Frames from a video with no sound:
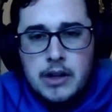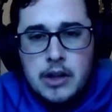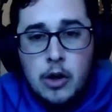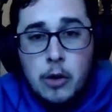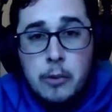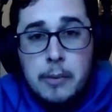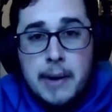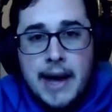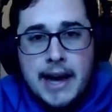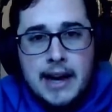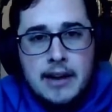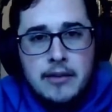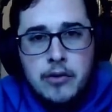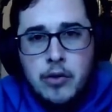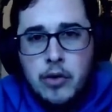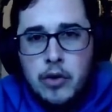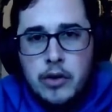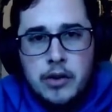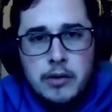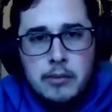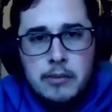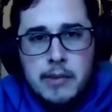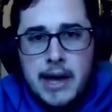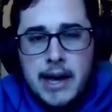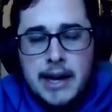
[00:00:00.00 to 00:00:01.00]
go back and
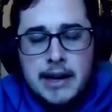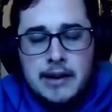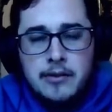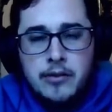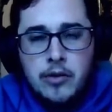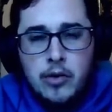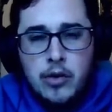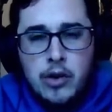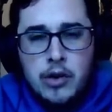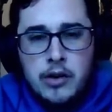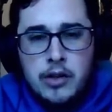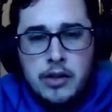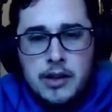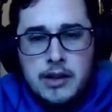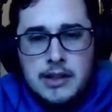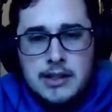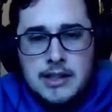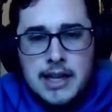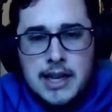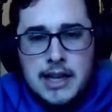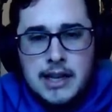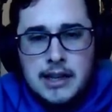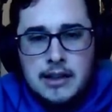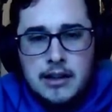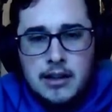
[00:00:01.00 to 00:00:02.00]
forth,
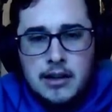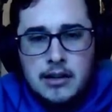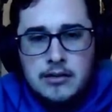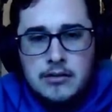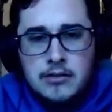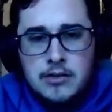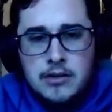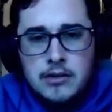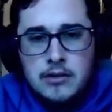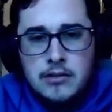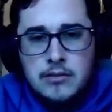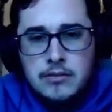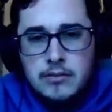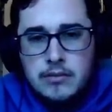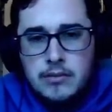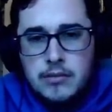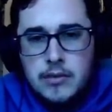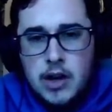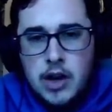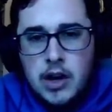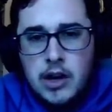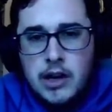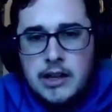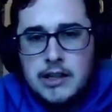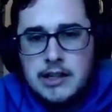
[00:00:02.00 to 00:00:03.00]
because that
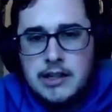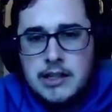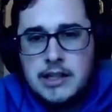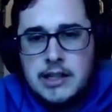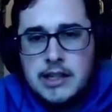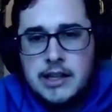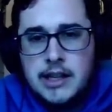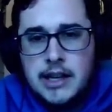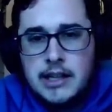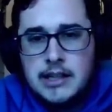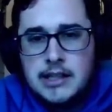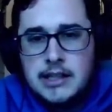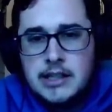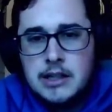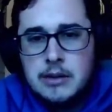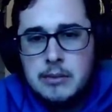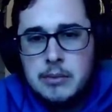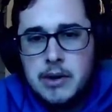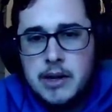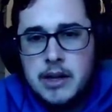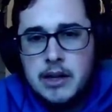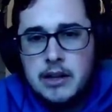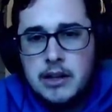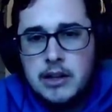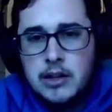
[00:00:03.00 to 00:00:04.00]
honestly gets to
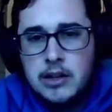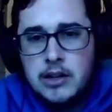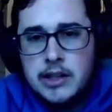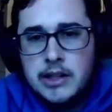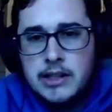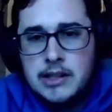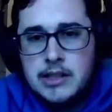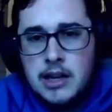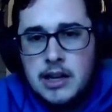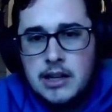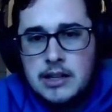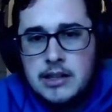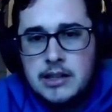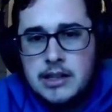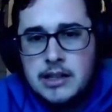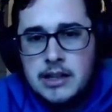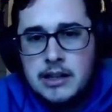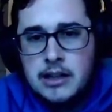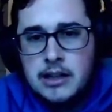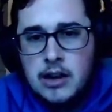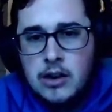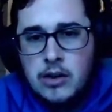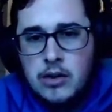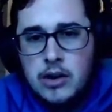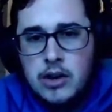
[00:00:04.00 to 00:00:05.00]
be a little
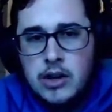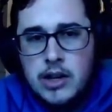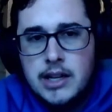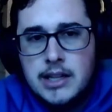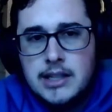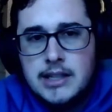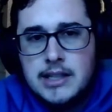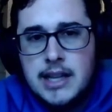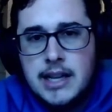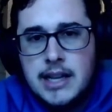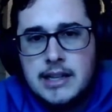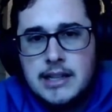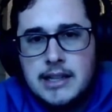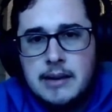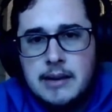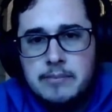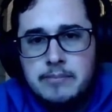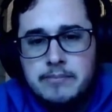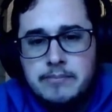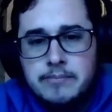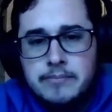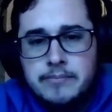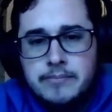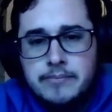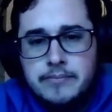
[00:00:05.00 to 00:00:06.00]
exhausting. Oh good, it's nighttime.
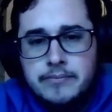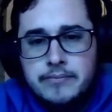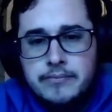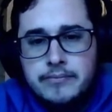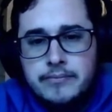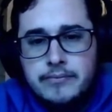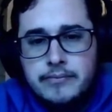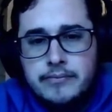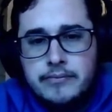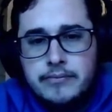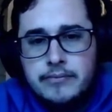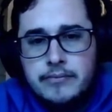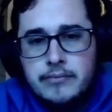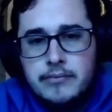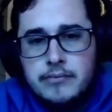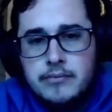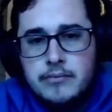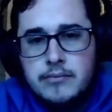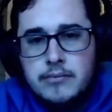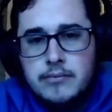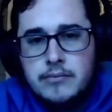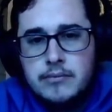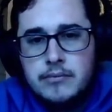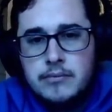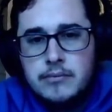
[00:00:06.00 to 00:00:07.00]

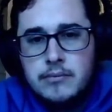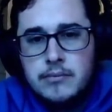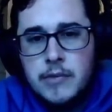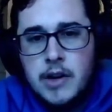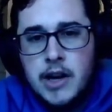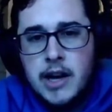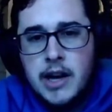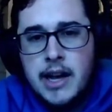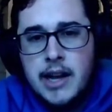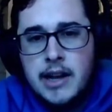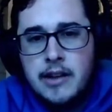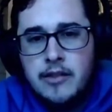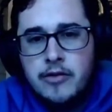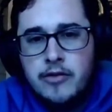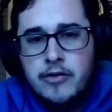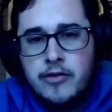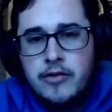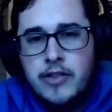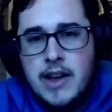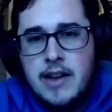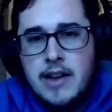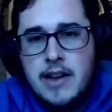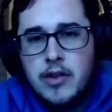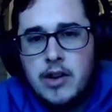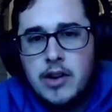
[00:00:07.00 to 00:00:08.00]
My
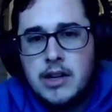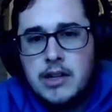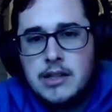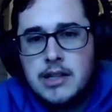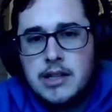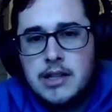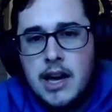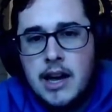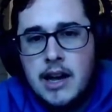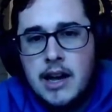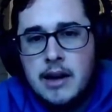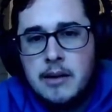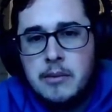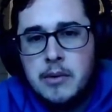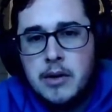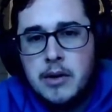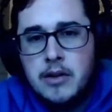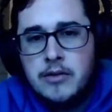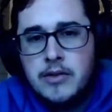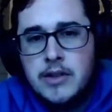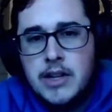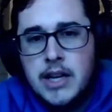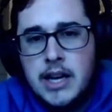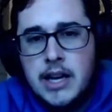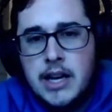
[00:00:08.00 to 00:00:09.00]
favorite time
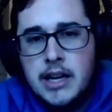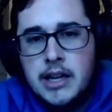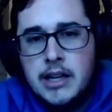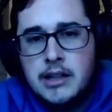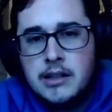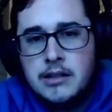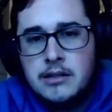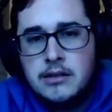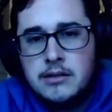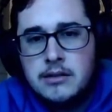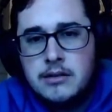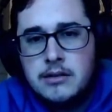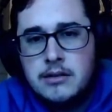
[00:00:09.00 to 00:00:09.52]
of day.